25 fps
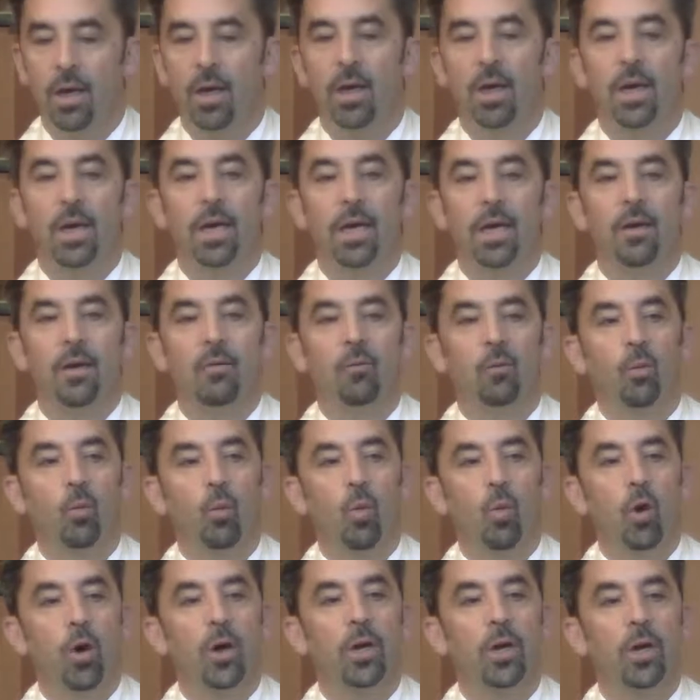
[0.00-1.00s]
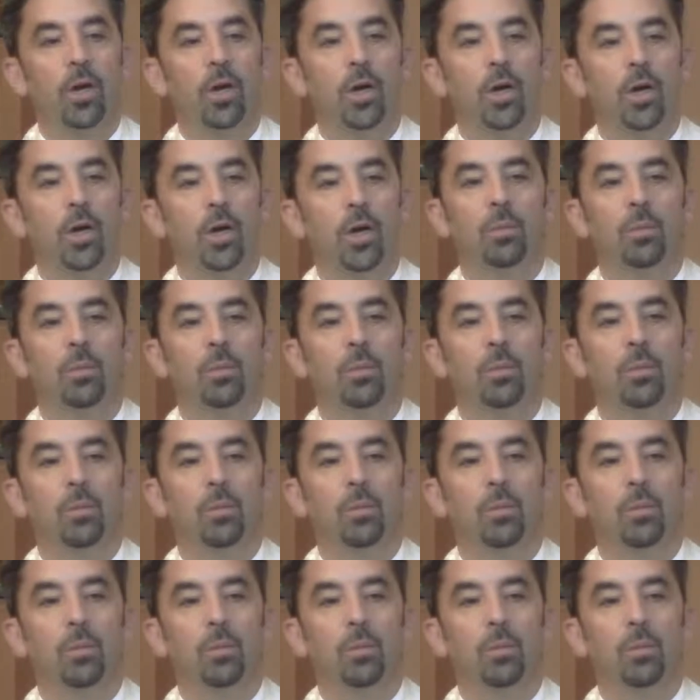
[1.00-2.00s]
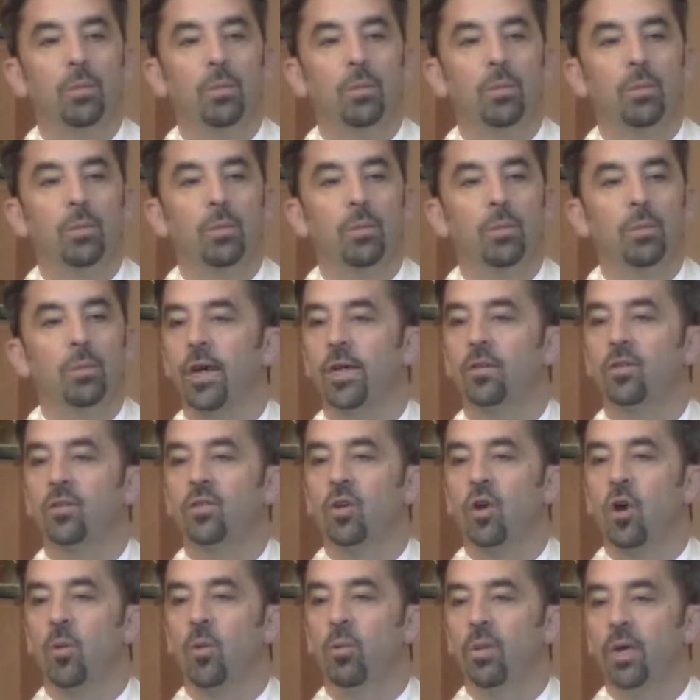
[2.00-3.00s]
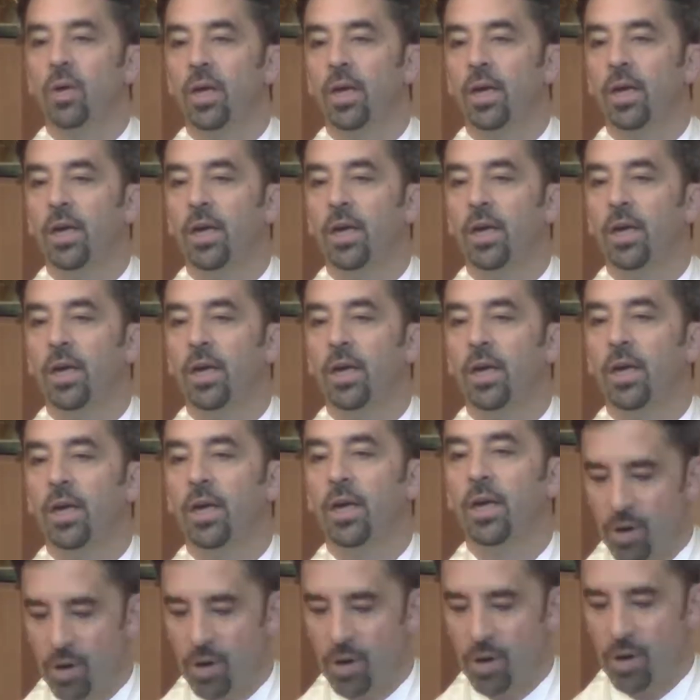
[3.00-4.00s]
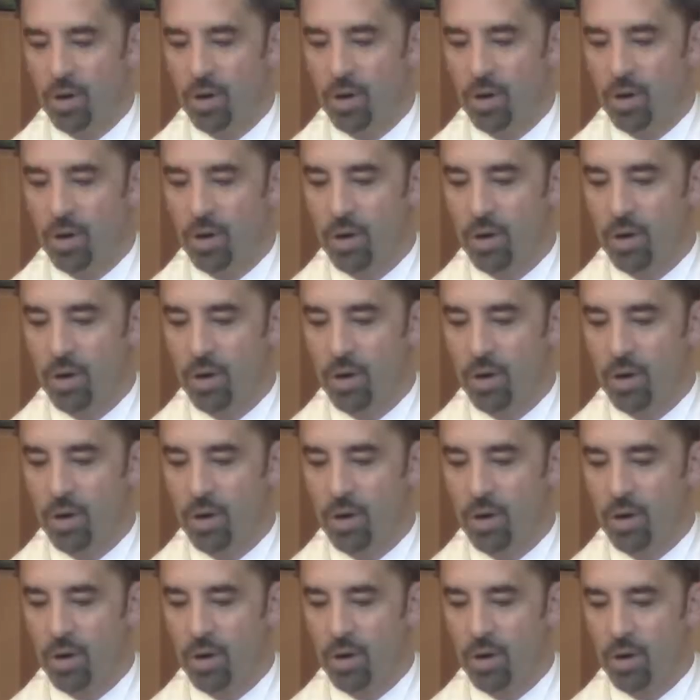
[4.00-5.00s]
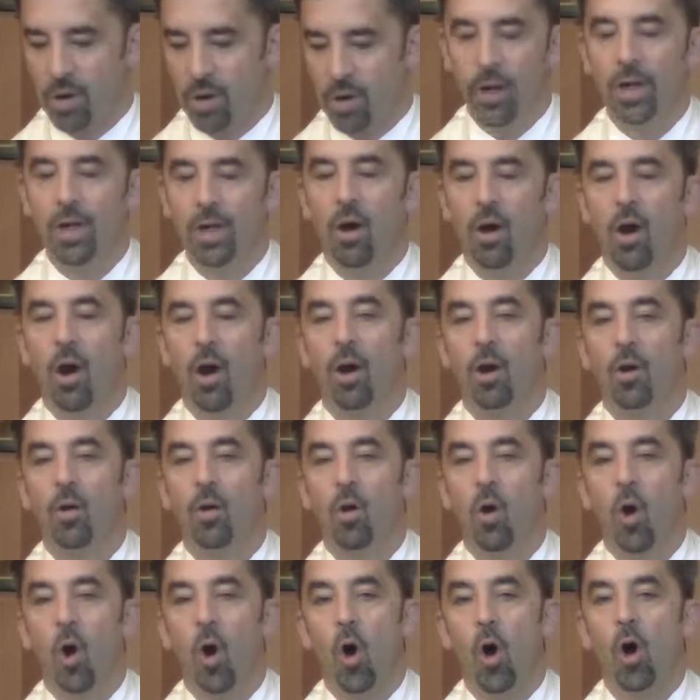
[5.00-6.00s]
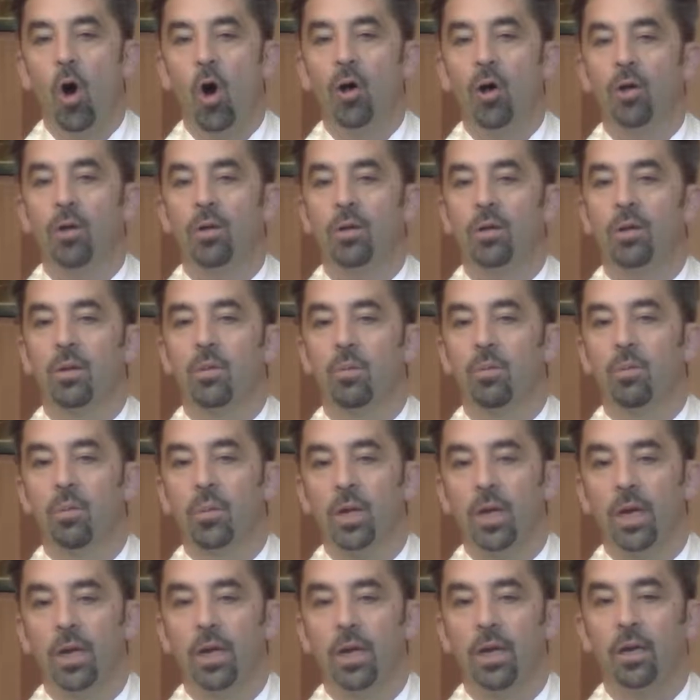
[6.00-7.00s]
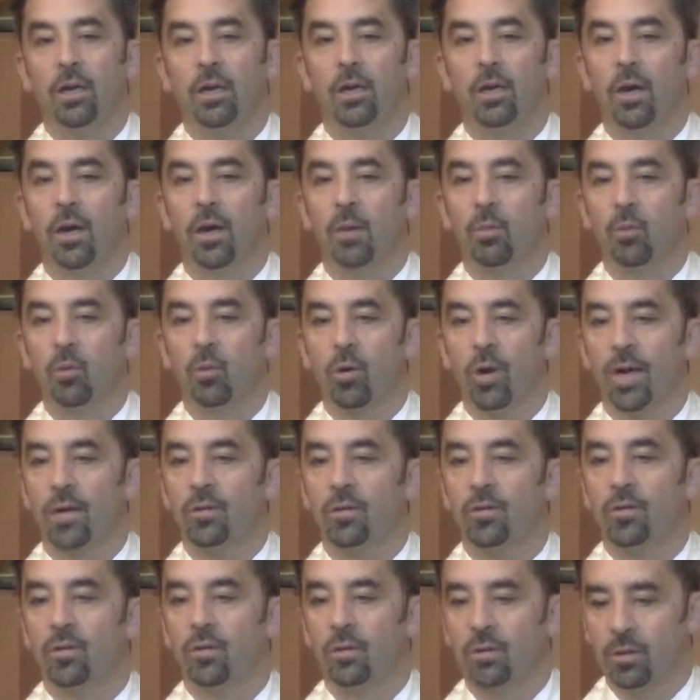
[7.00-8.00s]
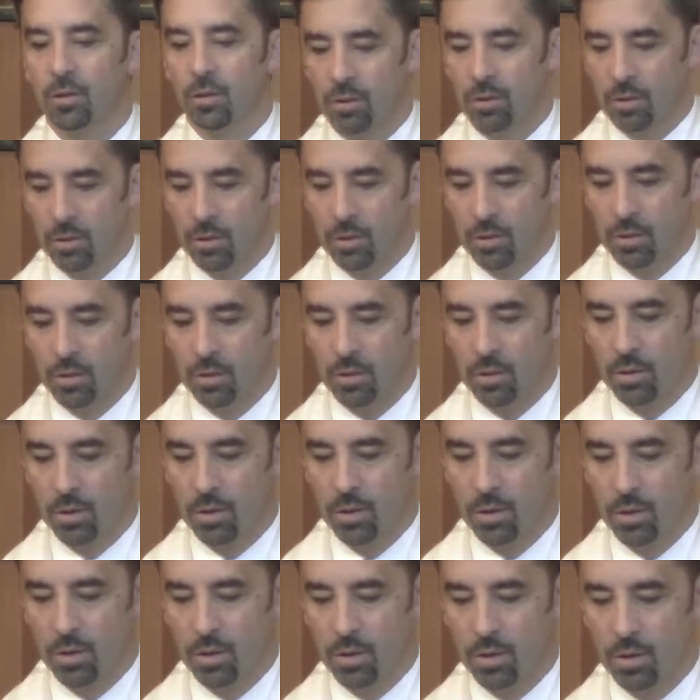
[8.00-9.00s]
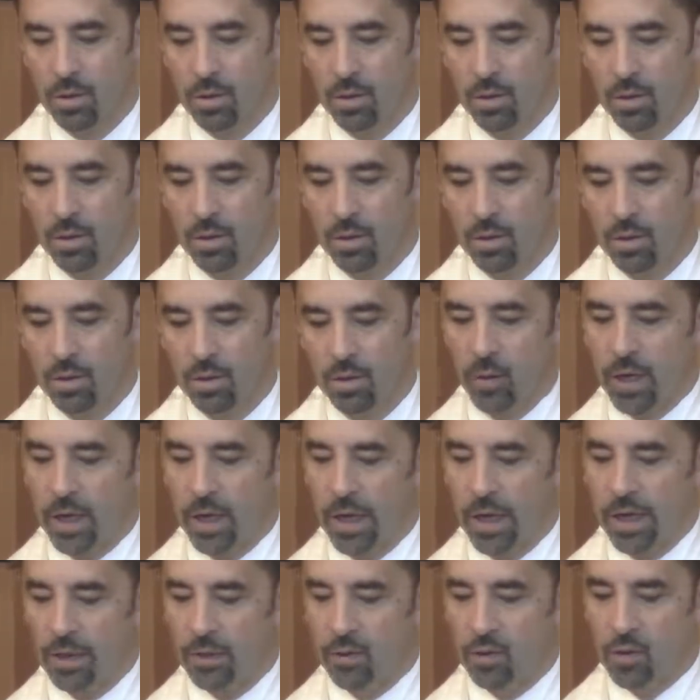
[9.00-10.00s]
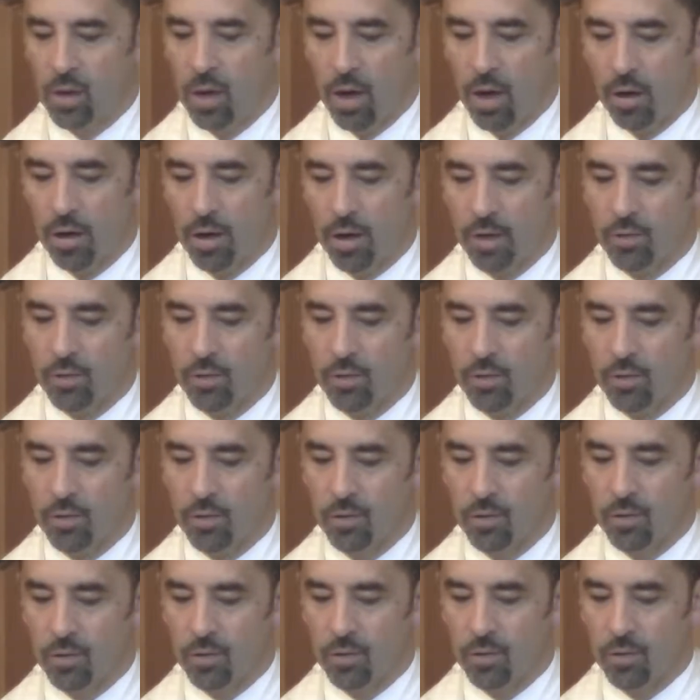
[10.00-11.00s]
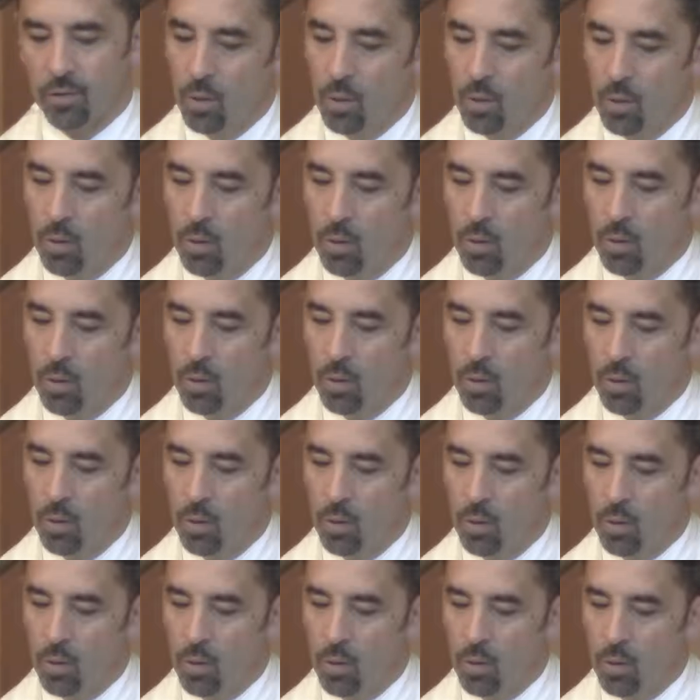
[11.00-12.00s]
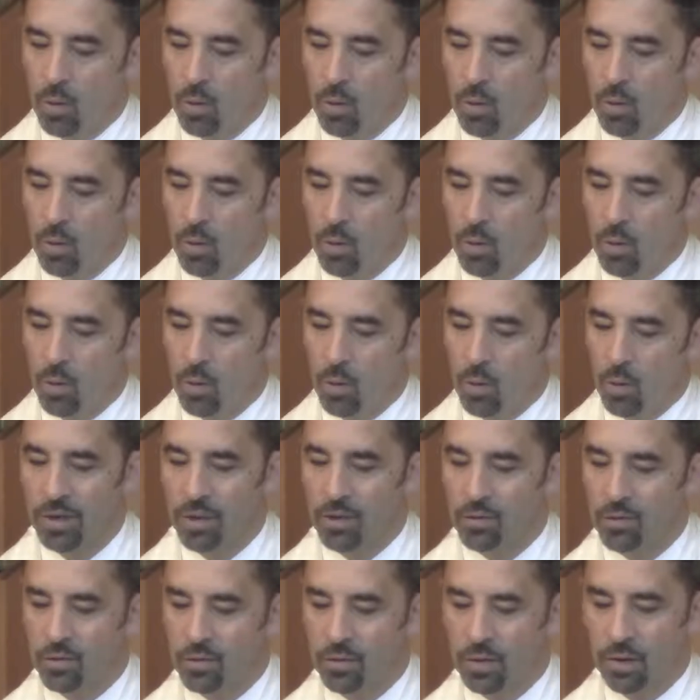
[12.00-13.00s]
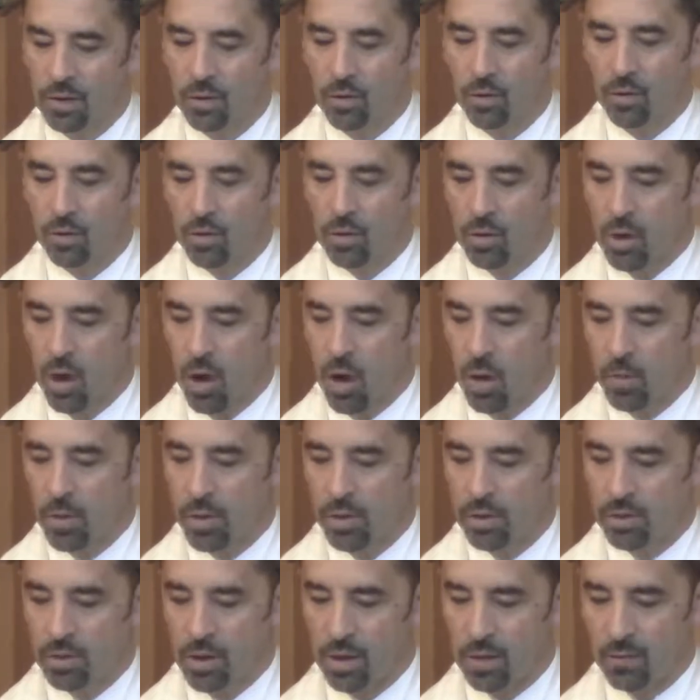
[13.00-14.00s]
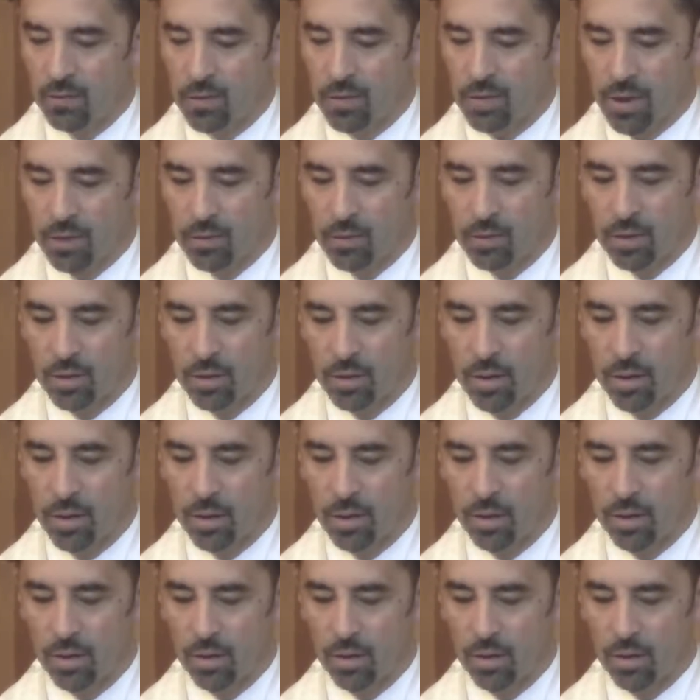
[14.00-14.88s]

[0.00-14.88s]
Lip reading: If one minority's rights are being oppressed, we are all being oppressed. As Martin Luther King taught us, we are tied together in a single garment of destiny,